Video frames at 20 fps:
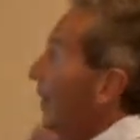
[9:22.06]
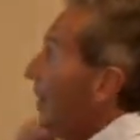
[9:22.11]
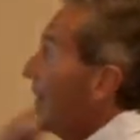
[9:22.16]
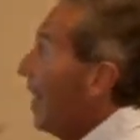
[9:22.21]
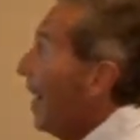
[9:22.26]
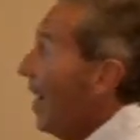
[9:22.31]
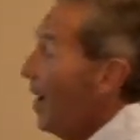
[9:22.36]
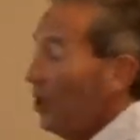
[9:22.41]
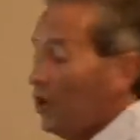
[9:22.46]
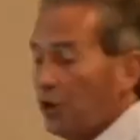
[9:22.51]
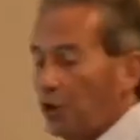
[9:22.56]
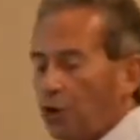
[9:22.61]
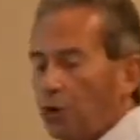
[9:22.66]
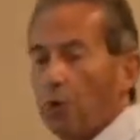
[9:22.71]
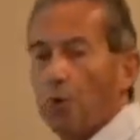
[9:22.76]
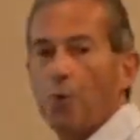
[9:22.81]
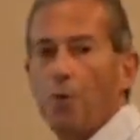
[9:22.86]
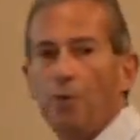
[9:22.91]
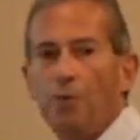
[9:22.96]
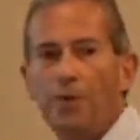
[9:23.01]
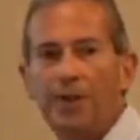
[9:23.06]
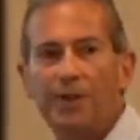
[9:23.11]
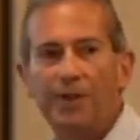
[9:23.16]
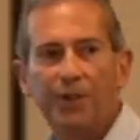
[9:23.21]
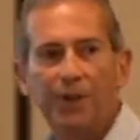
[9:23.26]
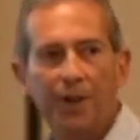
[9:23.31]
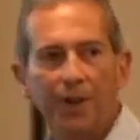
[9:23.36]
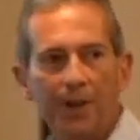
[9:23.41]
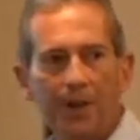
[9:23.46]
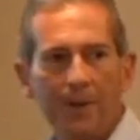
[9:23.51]
the actual
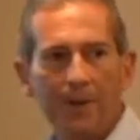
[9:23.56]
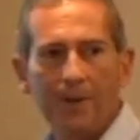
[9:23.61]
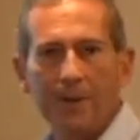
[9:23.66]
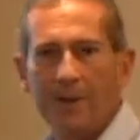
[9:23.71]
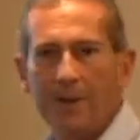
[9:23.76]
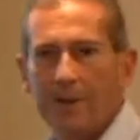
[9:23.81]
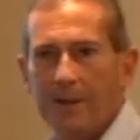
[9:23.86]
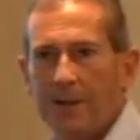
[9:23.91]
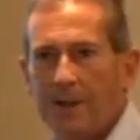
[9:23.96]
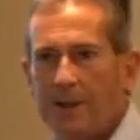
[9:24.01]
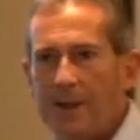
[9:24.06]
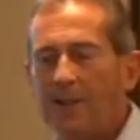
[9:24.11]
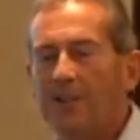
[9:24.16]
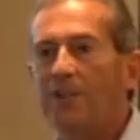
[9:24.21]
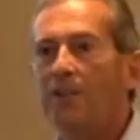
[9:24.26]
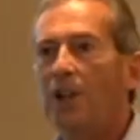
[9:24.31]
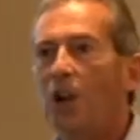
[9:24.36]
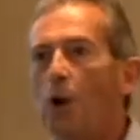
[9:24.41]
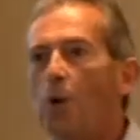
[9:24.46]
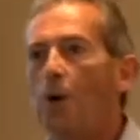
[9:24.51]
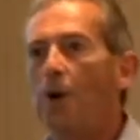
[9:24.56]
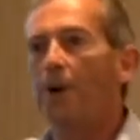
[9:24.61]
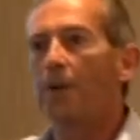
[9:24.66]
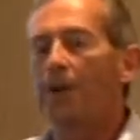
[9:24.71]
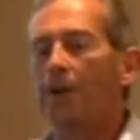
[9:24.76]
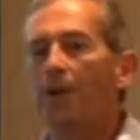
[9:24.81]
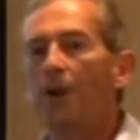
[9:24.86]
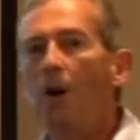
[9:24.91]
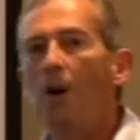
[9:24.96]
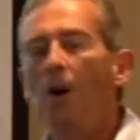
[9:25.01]
return is lower
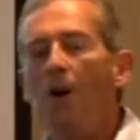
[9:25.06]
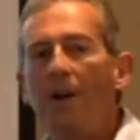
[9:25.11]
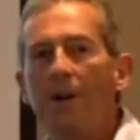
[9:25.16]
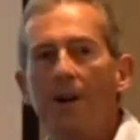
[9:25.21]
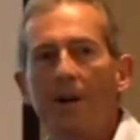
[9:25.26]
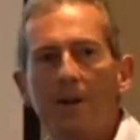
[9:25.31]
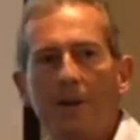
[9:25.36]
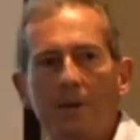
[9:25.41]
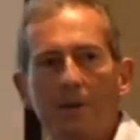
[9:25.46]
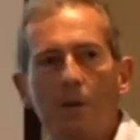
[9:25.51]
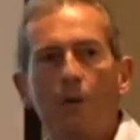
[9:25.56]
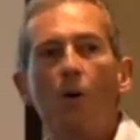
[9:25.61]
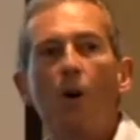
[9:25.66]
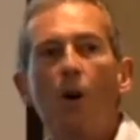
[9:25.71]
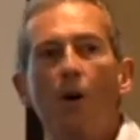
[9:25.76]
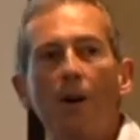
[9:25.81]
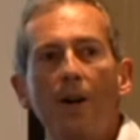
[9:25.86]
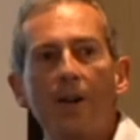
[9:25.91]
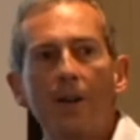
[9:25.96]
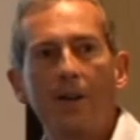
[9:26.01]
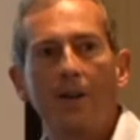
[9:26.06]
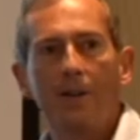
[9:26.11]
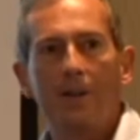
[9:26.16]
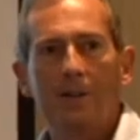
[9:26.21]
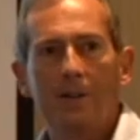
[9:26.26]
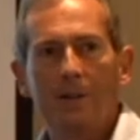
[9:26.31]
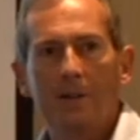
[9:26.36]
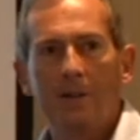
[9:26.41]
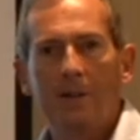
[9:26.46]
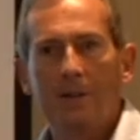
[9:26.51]
than higher or higher
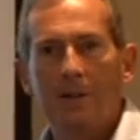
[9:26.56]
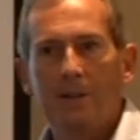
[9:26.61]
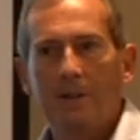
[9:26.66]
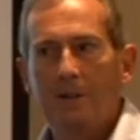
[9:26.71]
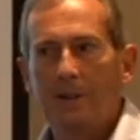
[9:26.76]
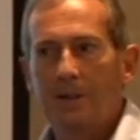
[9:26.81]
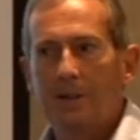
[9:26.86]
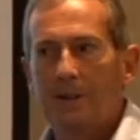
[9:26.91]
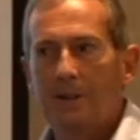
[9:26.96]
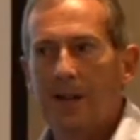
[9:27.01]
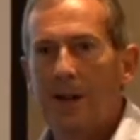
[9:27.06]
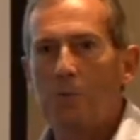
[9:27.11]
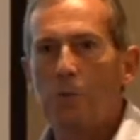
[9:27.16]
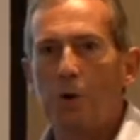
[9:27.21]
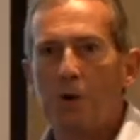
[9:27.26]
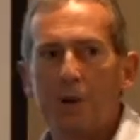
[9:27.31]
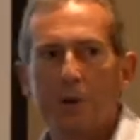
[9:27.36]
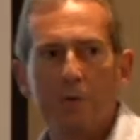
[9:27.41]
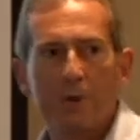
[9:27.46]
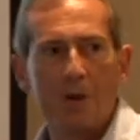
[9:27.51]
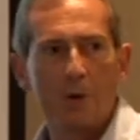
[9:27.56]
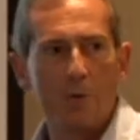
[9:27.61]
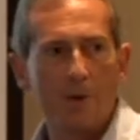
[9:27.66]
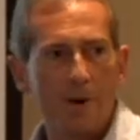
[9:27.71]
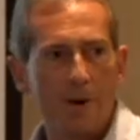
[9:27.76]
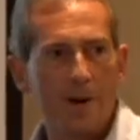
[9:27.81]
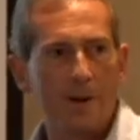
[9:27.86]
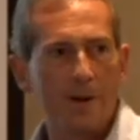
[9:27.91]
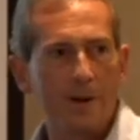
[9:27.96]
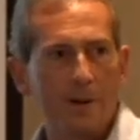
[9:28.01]
than what you
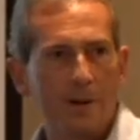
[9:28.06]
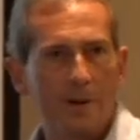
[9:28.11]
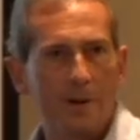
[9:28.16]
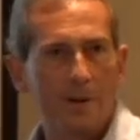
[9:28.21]
require.